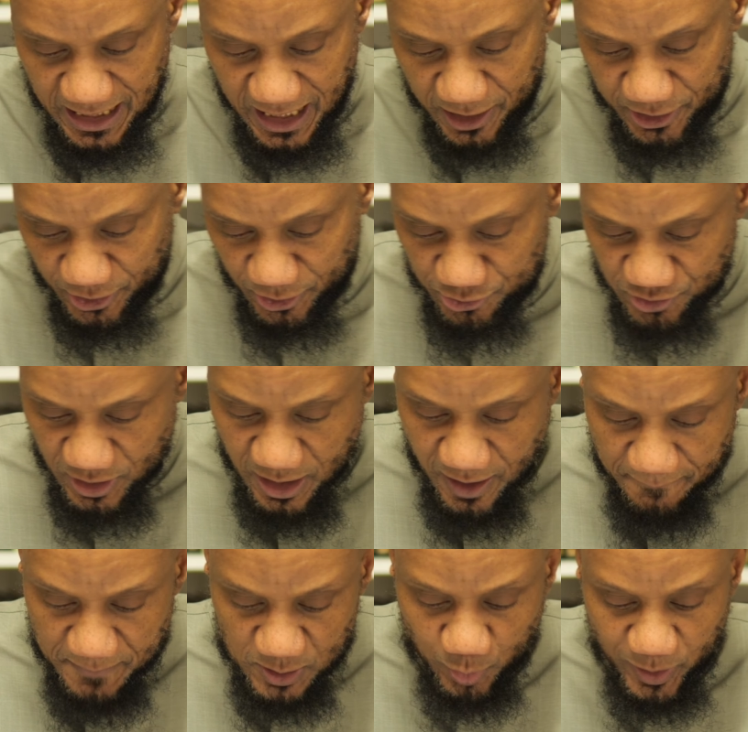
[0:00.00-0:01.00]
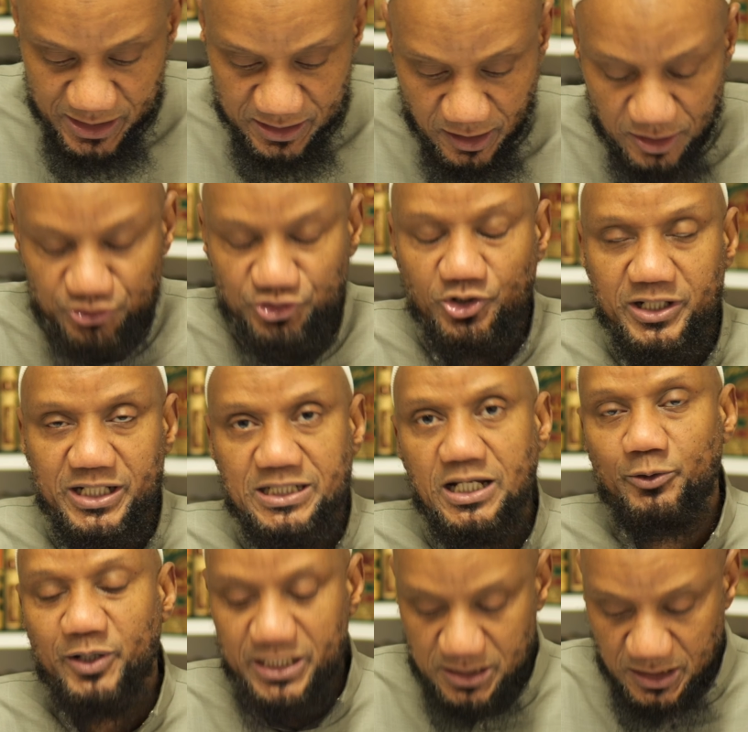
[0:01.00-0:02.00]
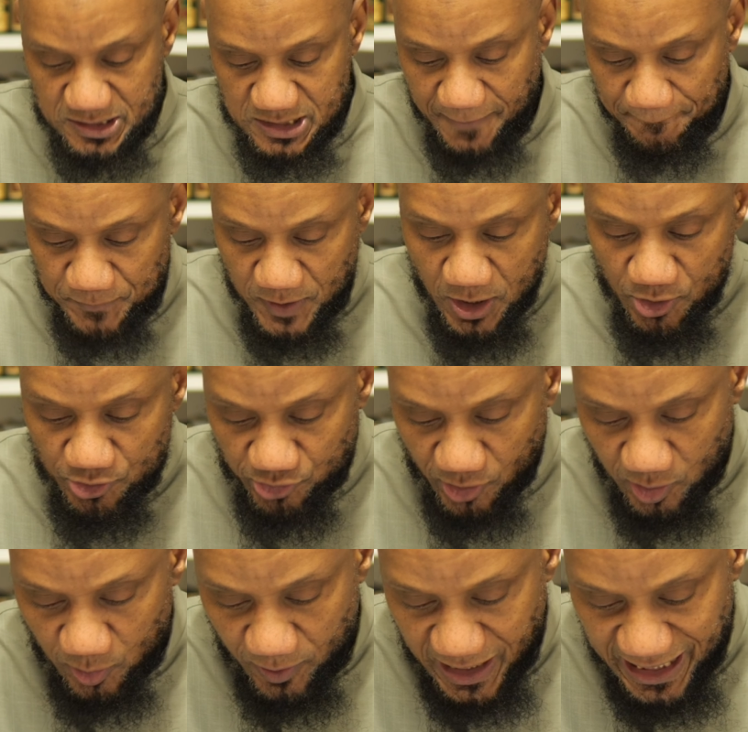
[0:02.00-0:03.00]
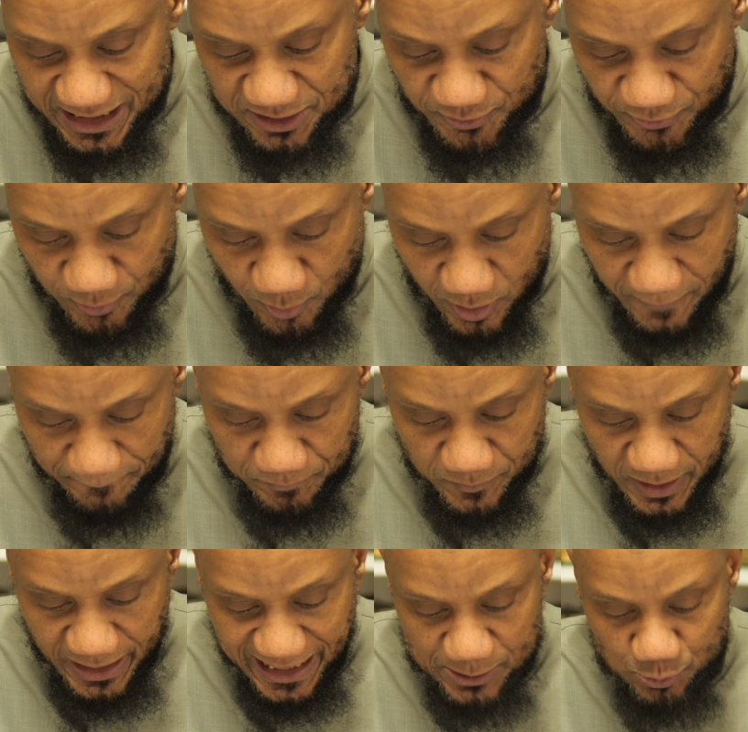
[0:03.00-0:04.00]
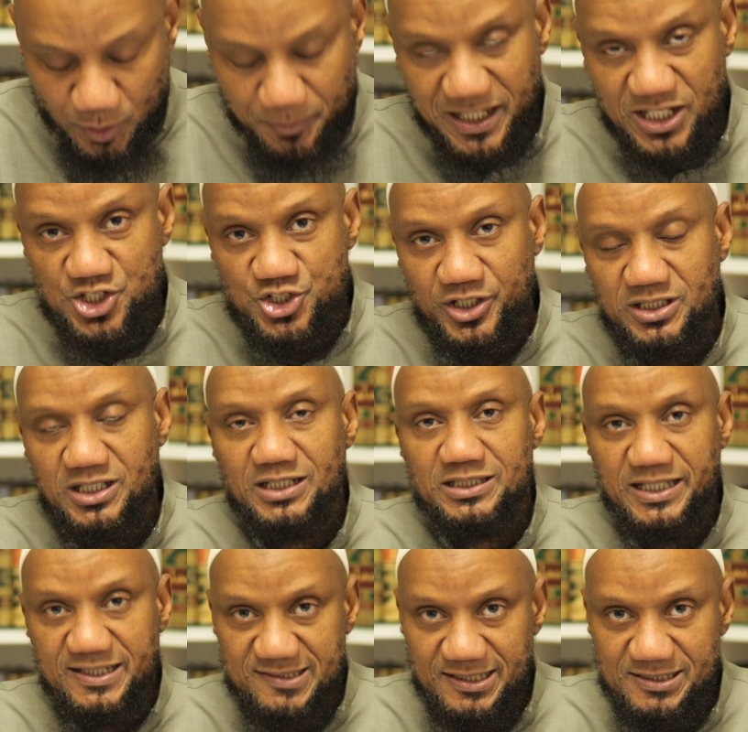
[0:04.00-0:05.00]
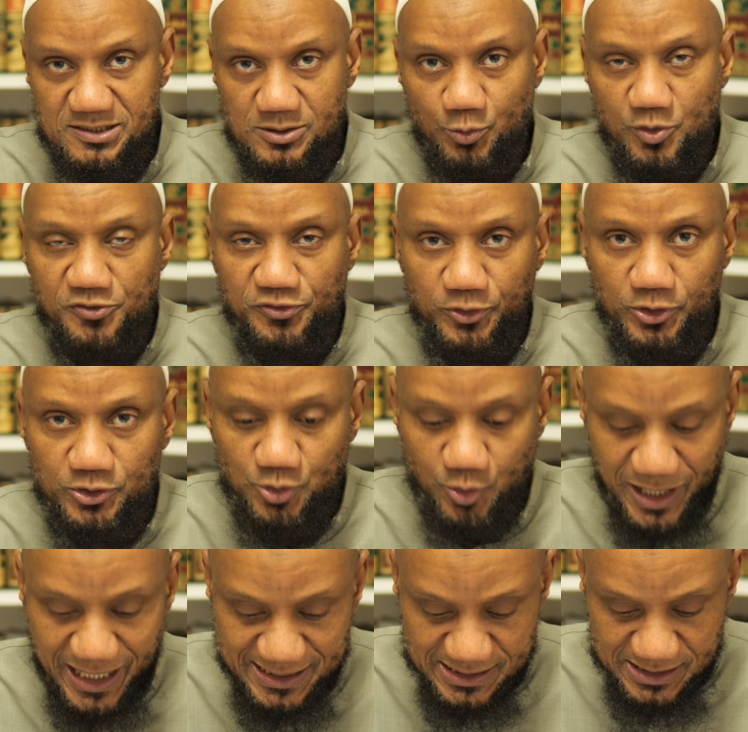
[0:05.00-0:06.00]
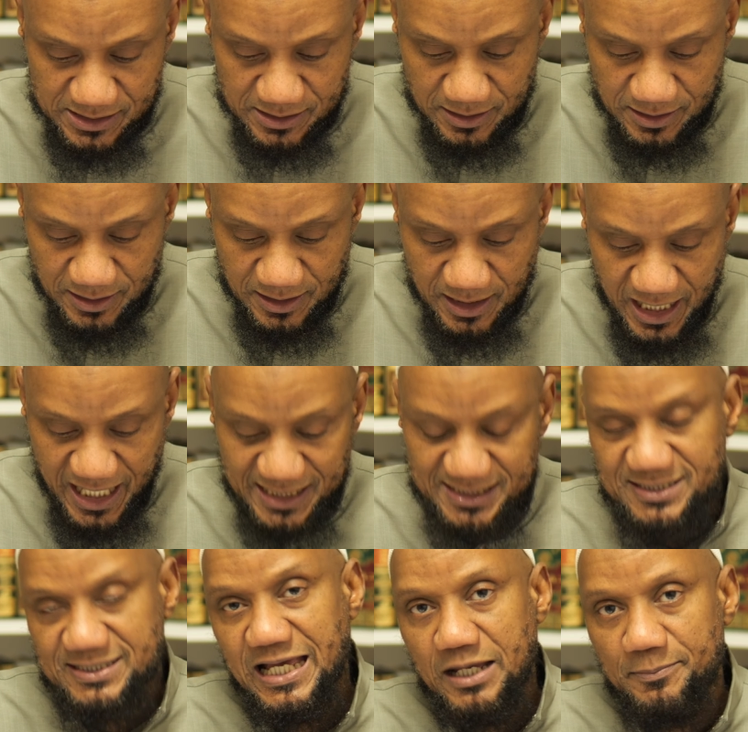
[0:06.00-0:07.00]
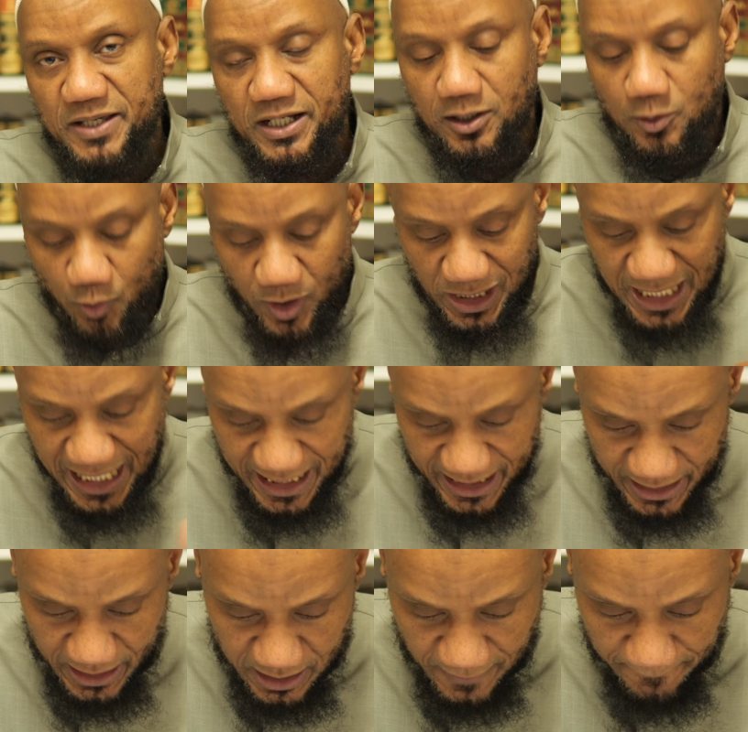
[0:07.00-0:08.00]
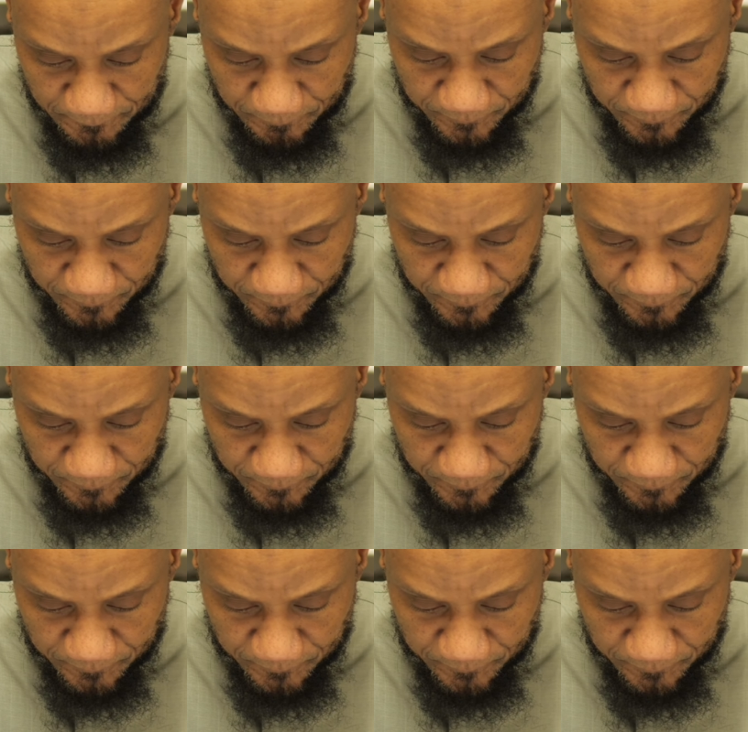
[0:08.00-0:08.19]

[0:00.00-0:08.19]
occurs between concerning narrators. So as we mentioned, this is referred to as as-sabiq wal-lahiq,